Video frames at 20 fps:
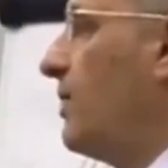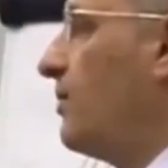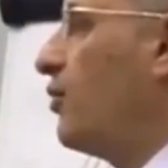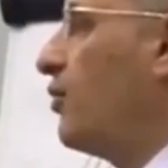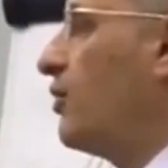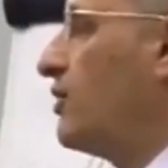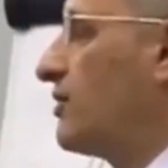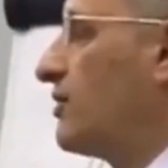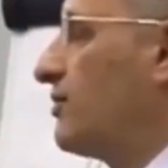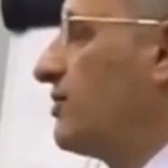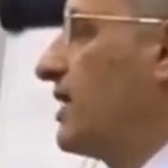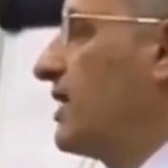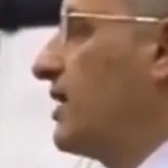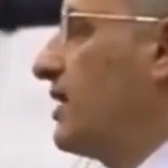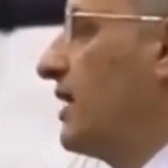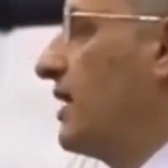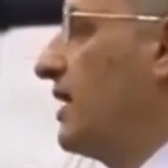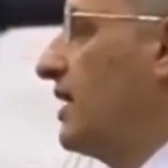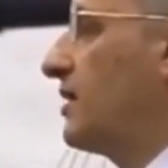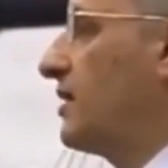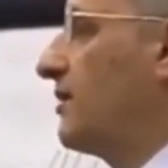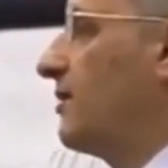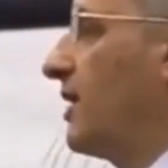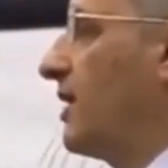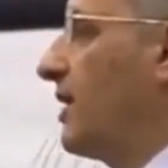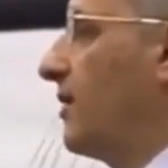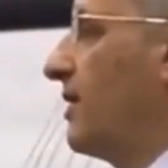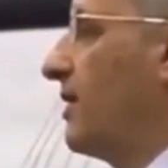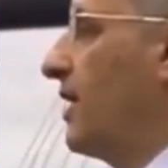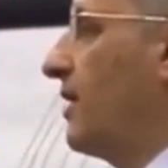That's why we use
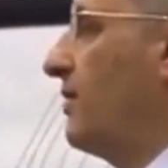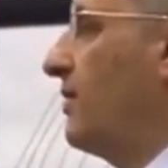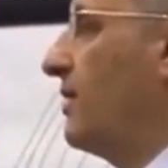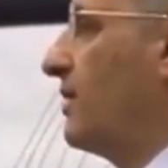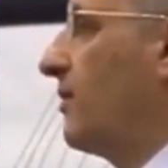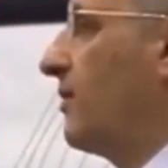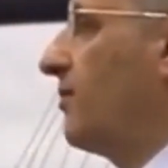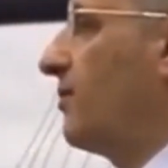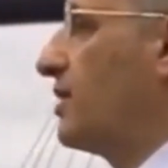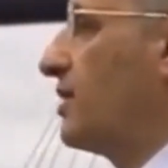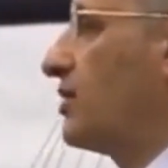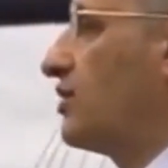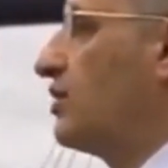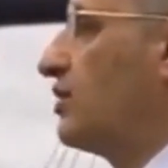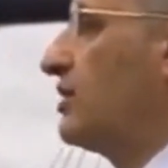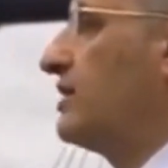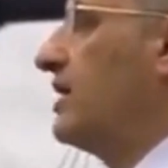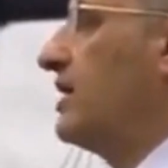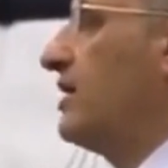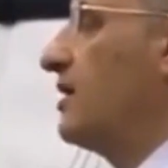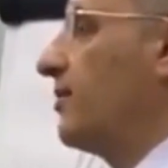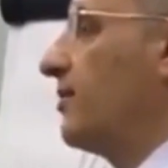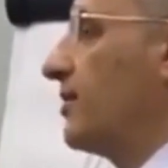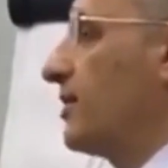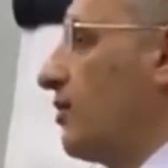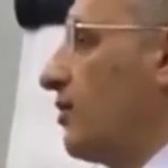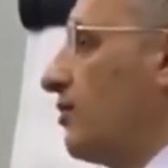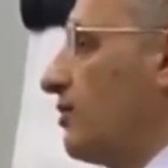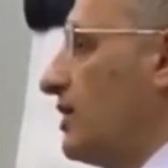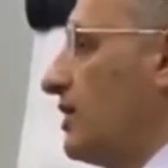unheated gemstones. We
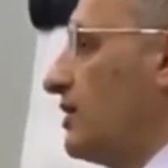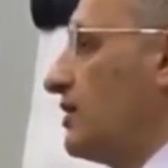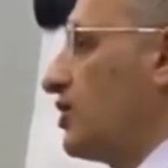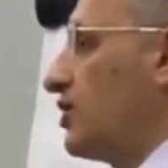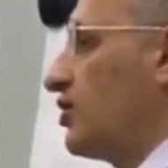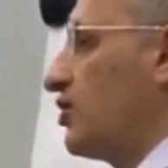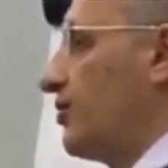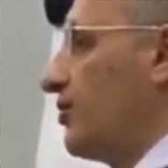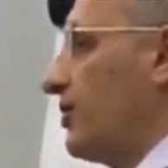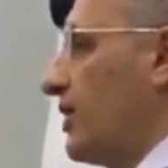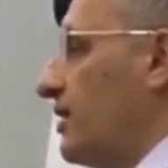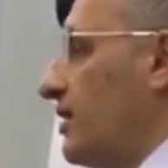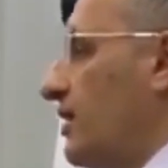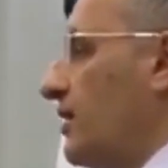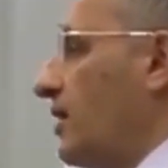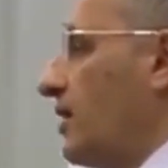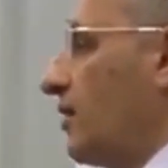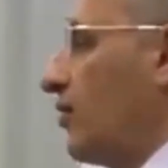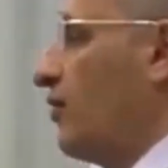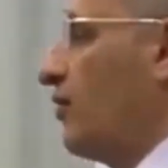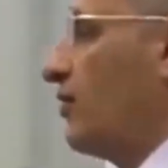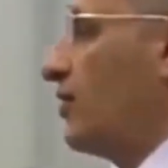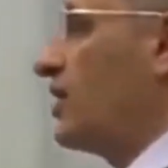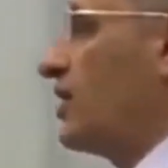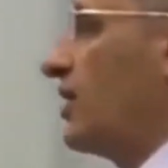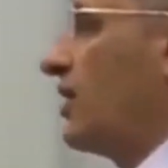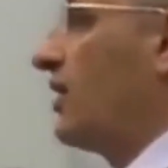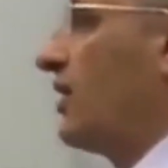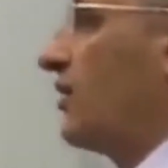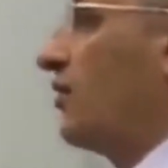had to work hard to find a
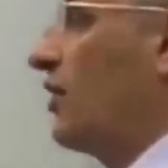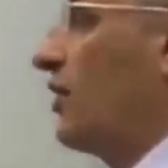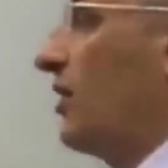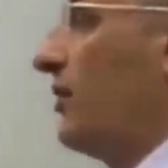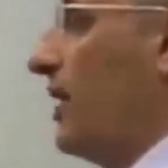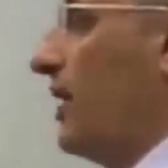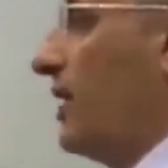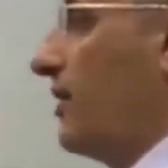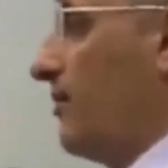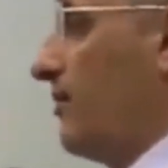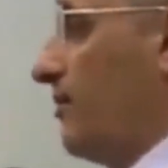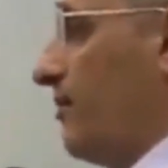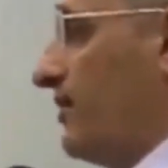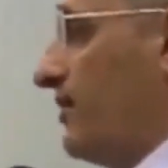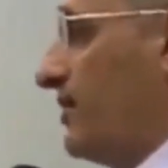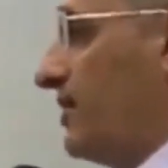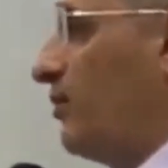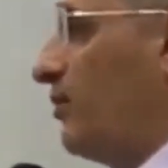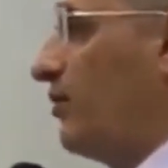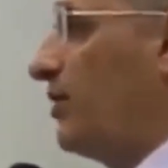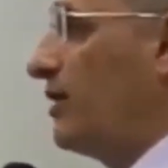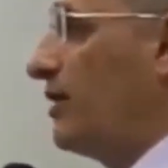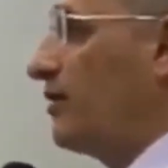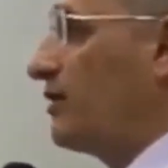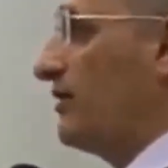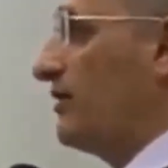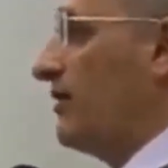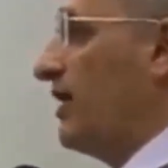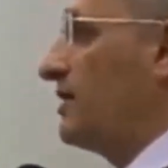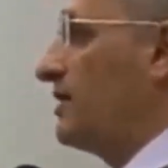person who has global
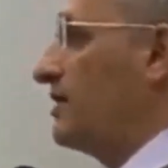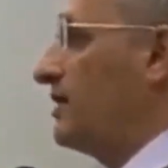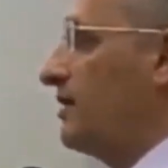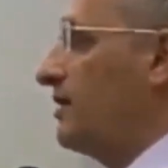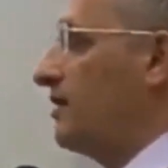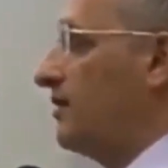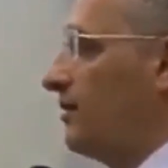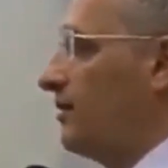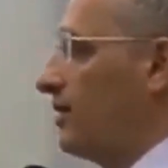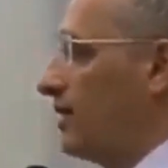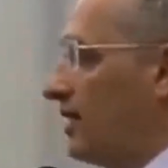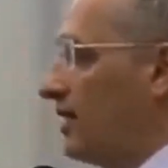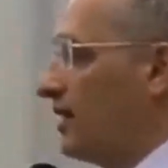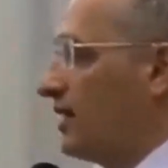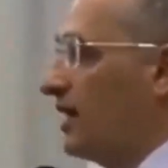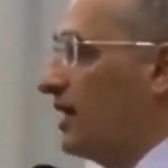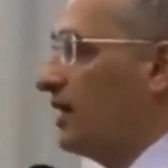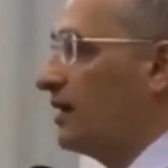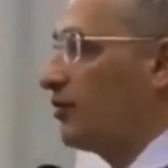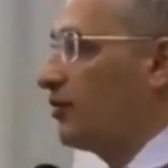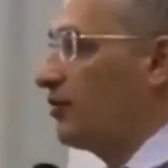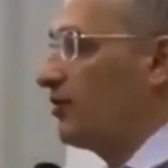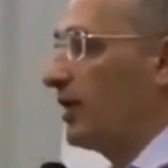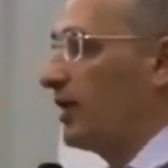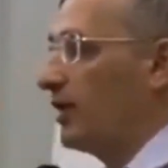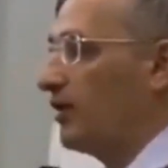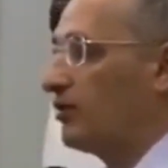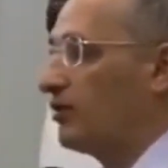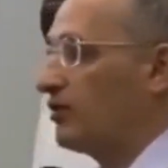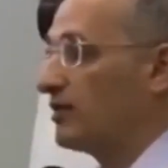connections and specifically gets the
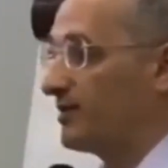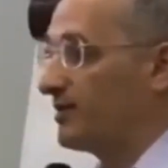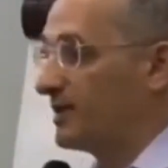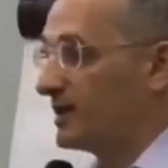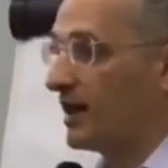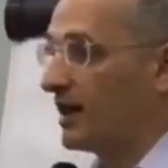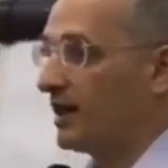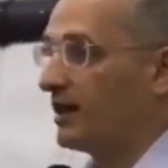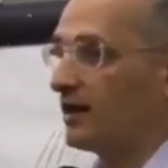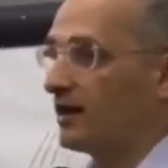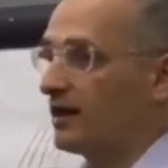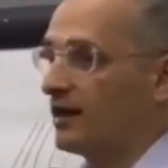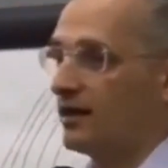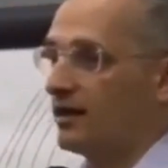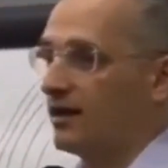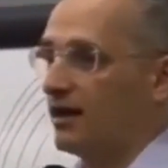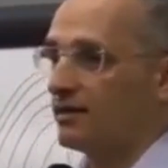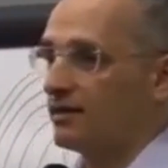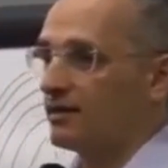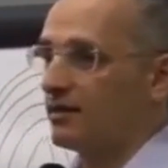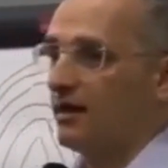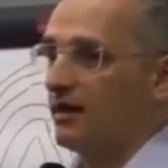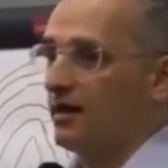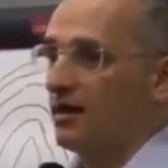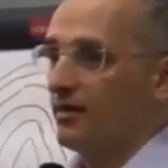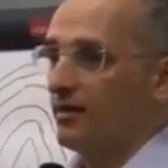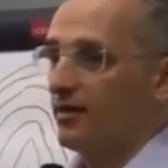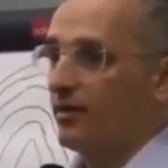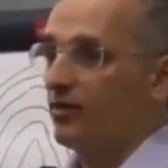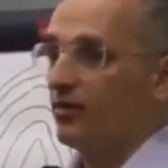unheated rock for us,
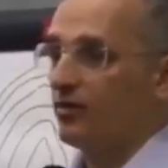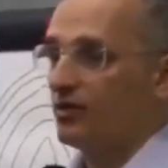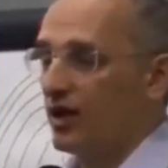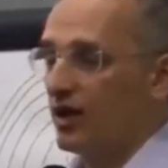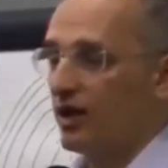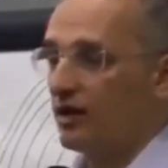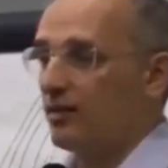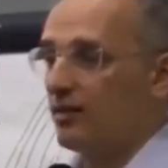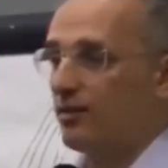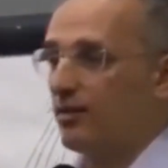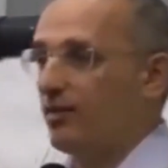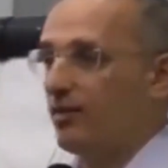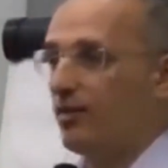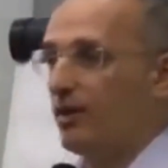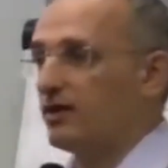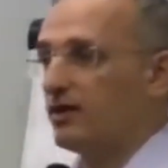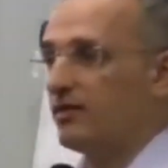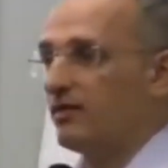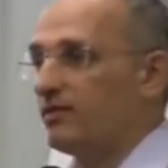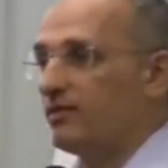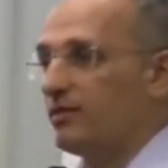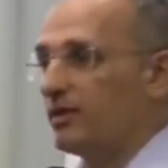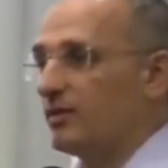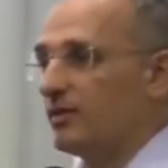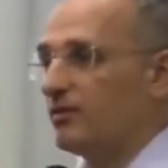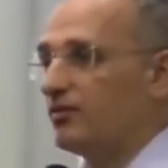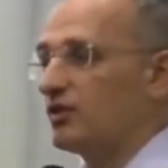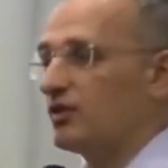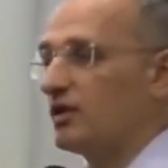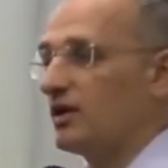processes it, because the
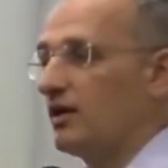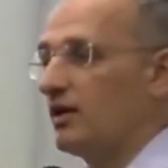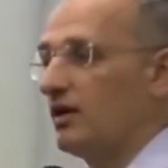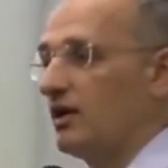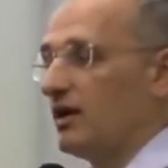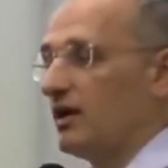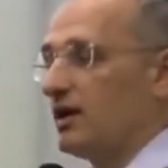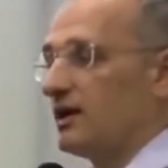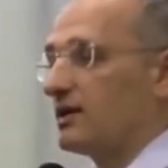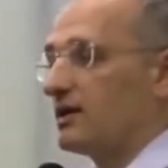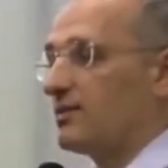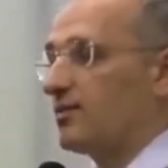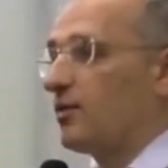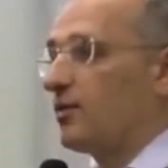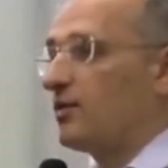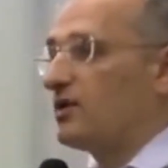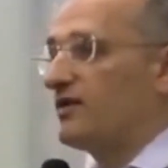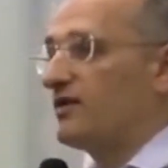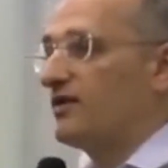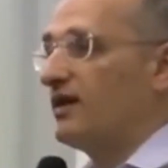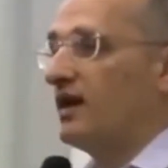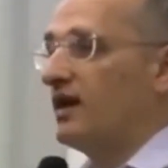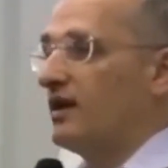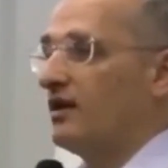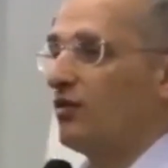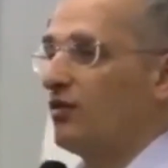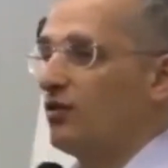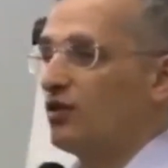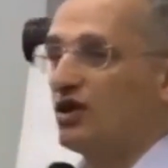demand for them is very small.